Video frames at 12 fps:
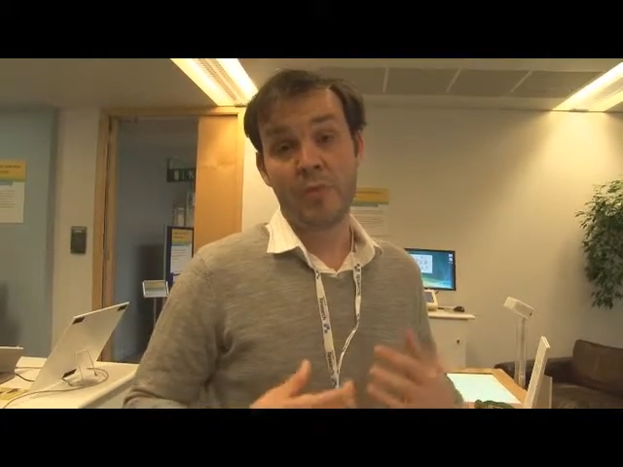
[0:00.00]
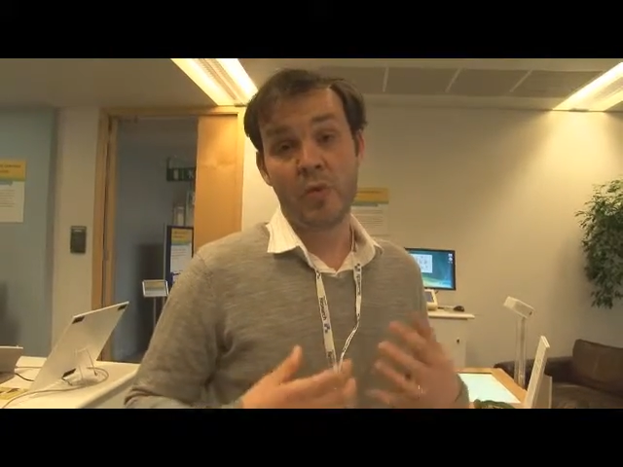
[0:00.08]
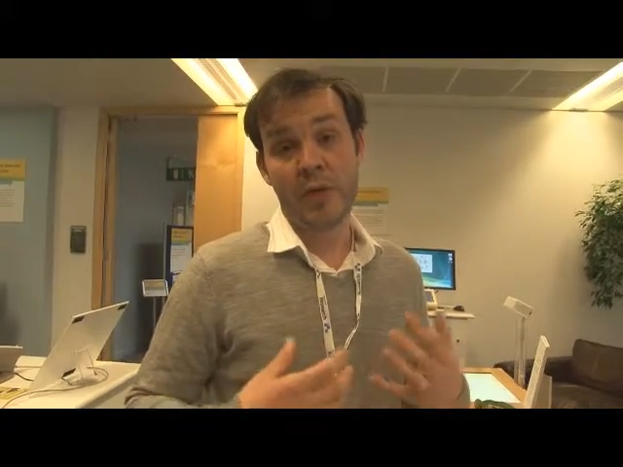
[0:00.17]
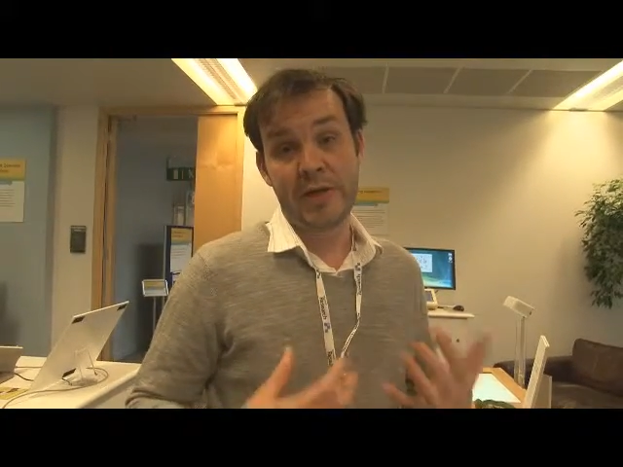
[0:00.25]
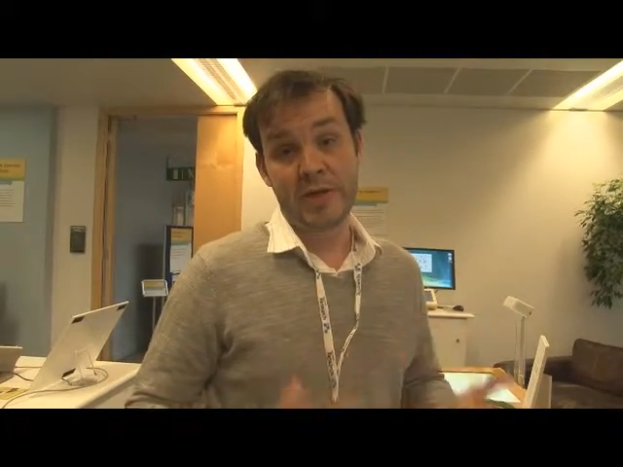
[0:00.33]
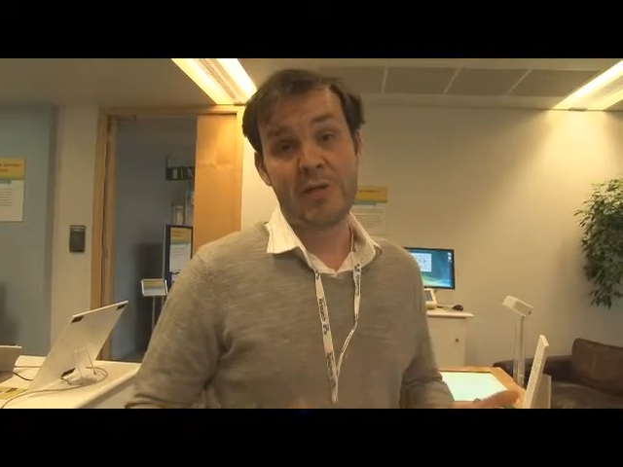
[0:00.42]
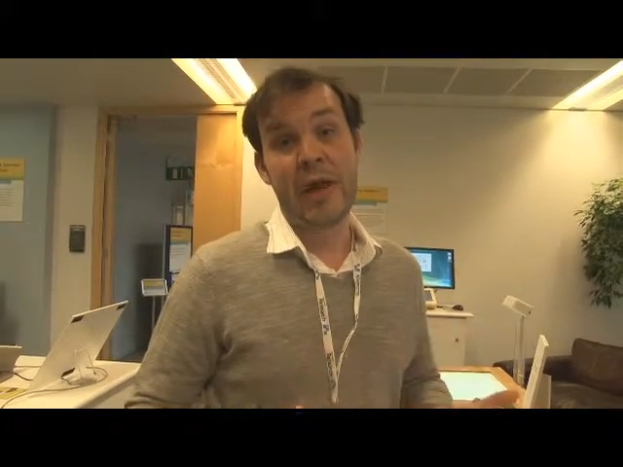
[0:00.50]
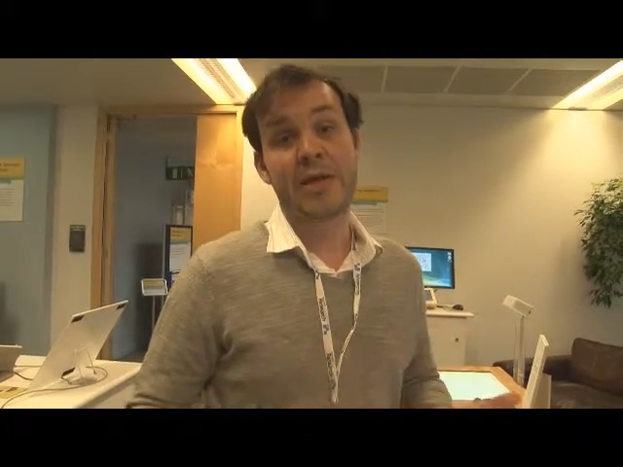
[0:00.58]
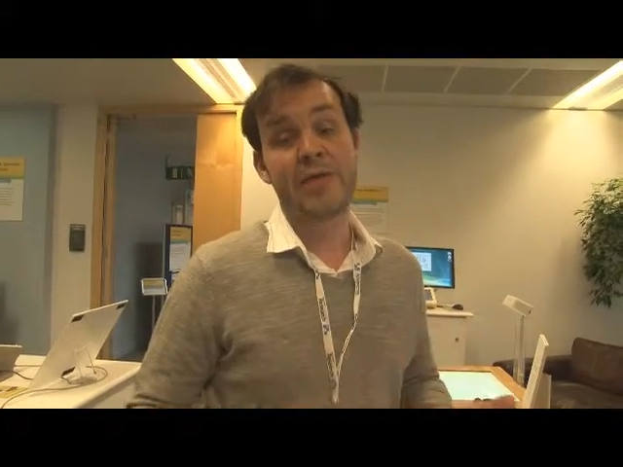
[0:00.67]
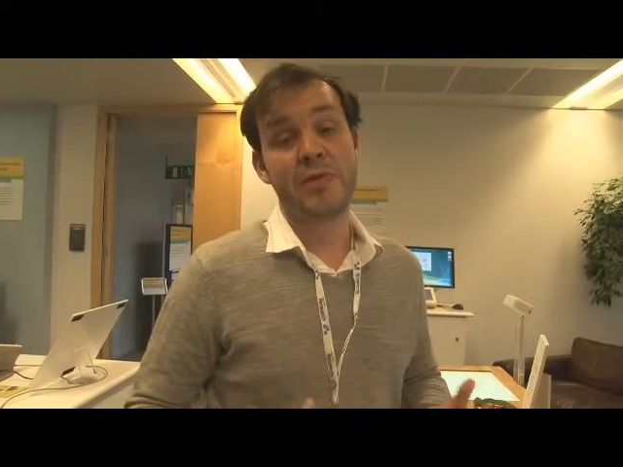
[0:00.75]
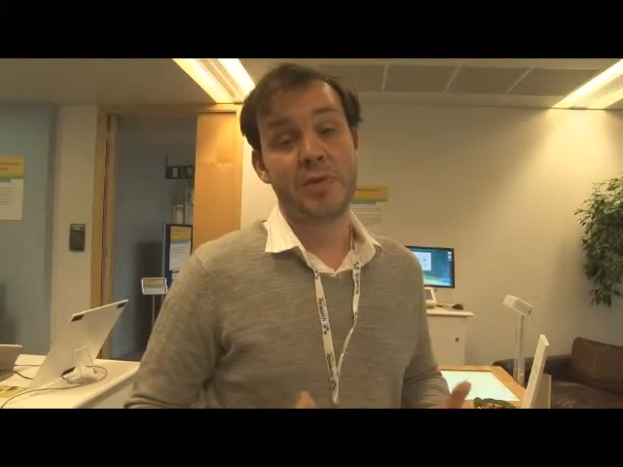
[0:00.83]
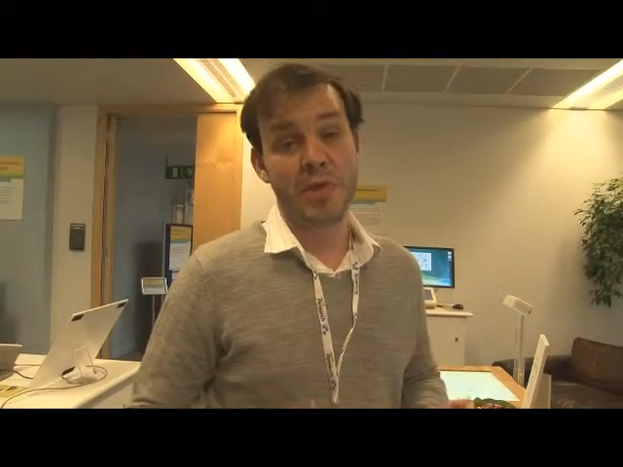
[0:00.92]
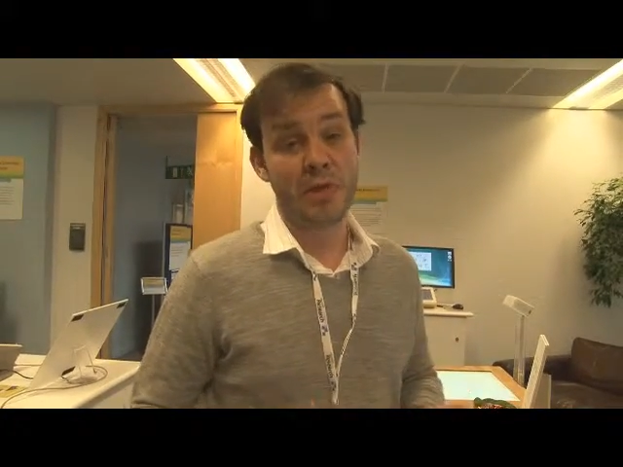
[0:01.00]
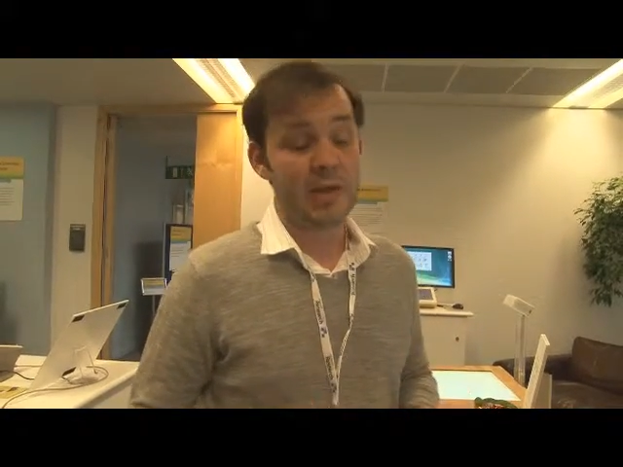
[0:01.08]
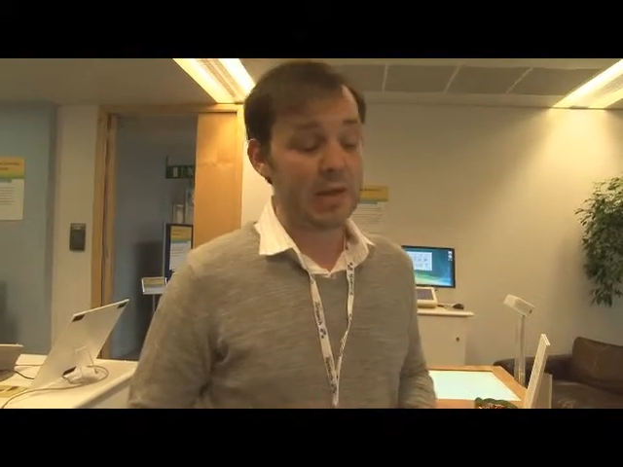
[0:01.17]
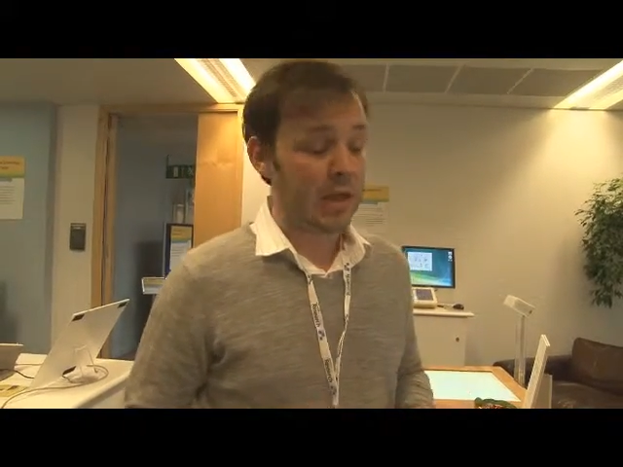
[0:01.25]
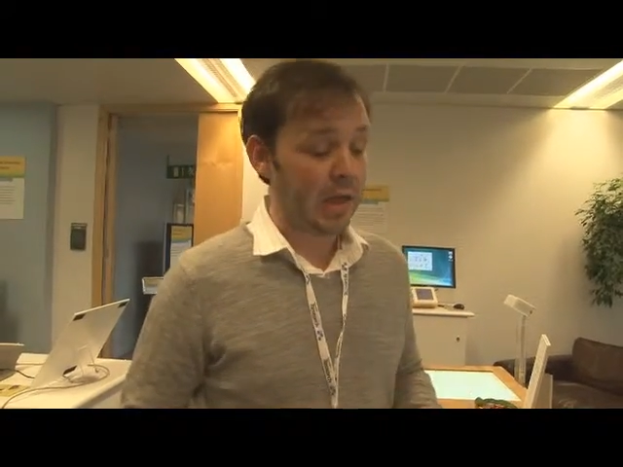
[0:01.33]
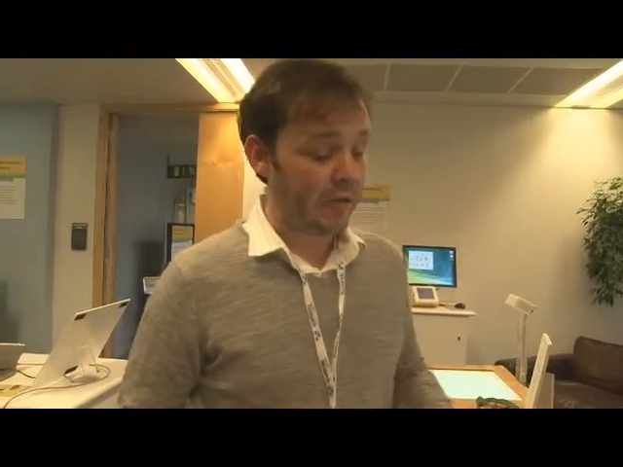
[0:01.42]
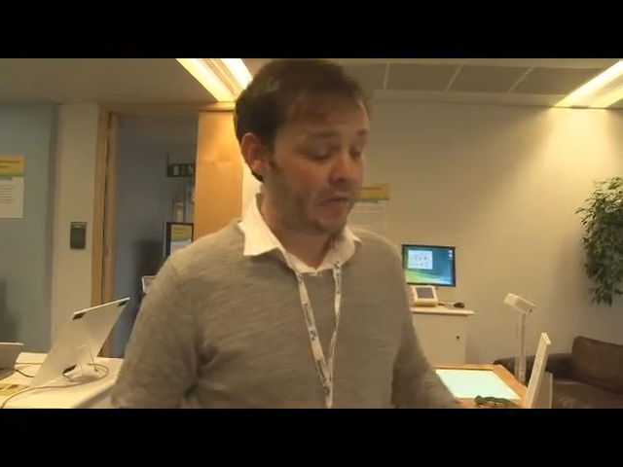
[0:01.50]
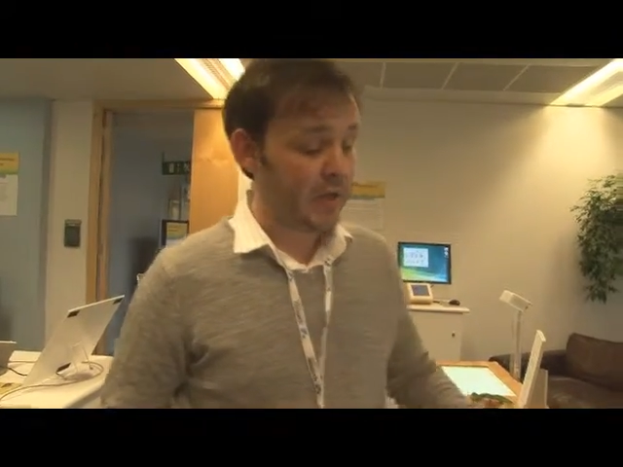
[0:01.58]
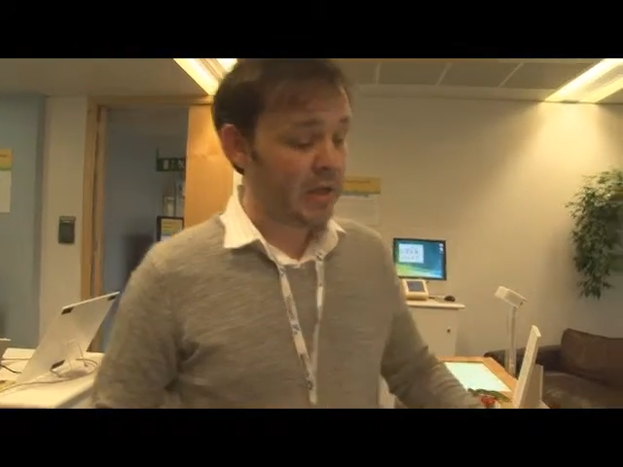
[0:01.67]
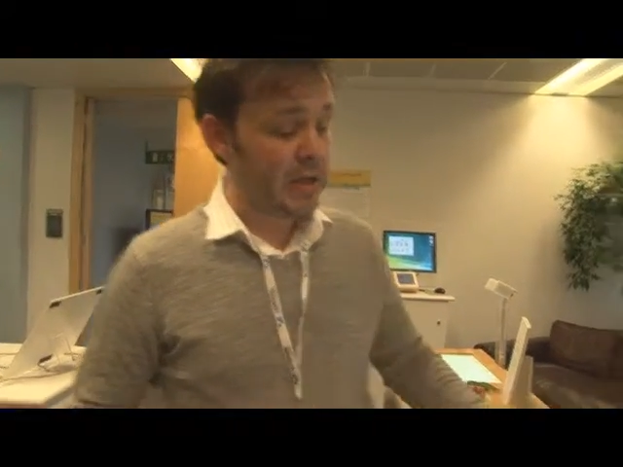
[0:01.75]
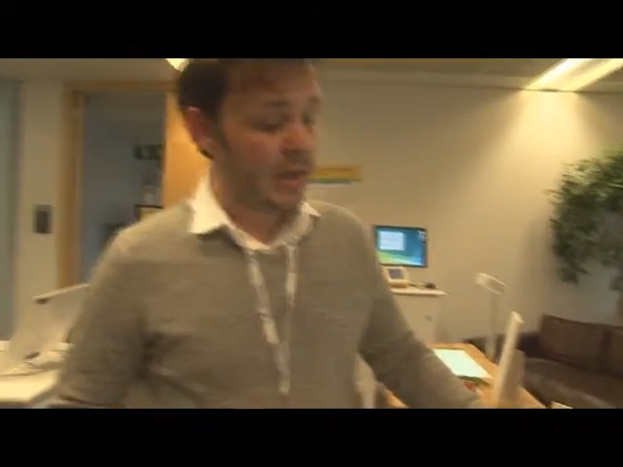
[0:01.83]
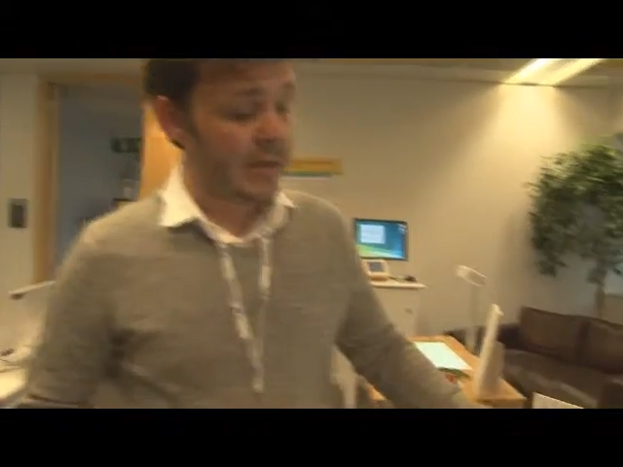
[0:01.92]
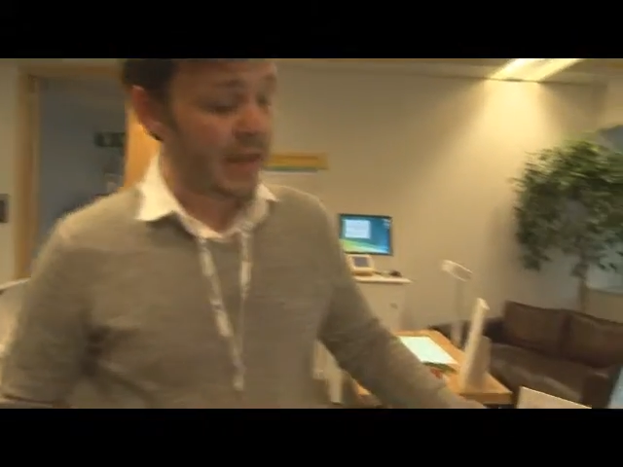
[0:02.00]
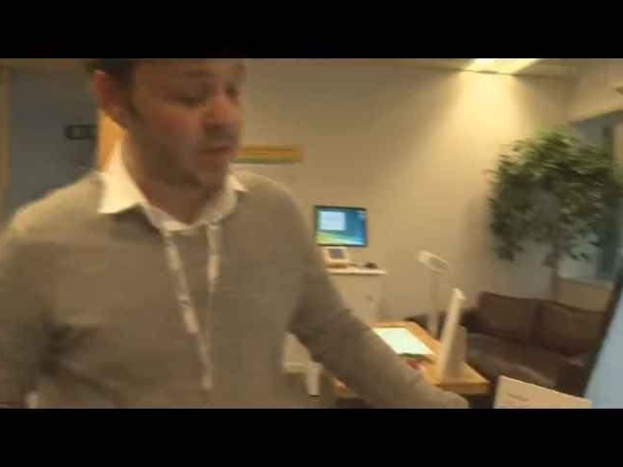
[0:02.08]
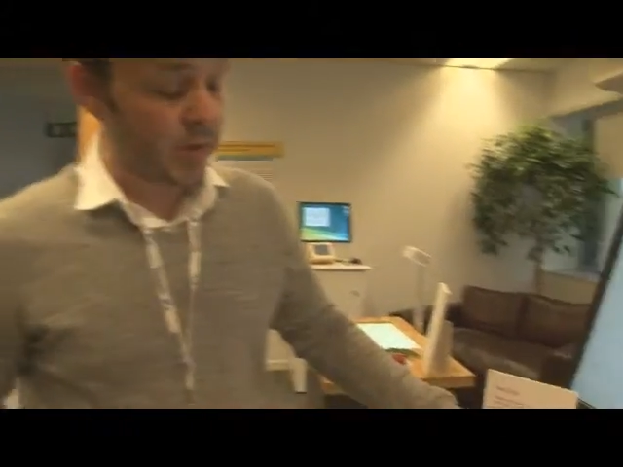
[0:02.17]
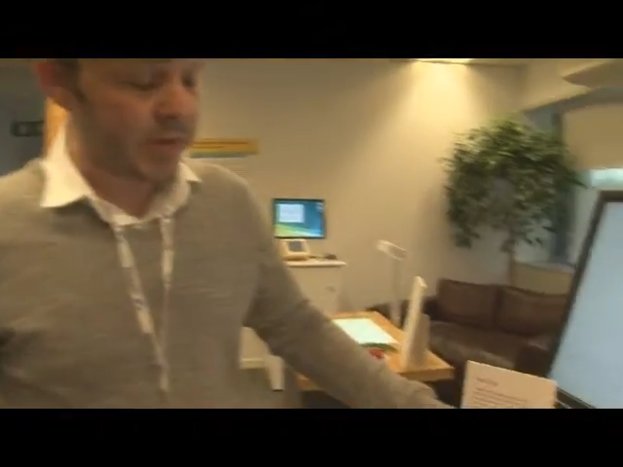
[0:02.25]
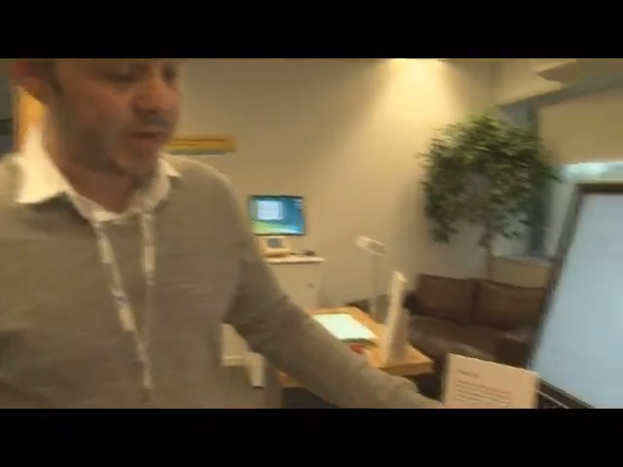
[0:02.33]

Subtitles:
more interactive to show their life. And that's what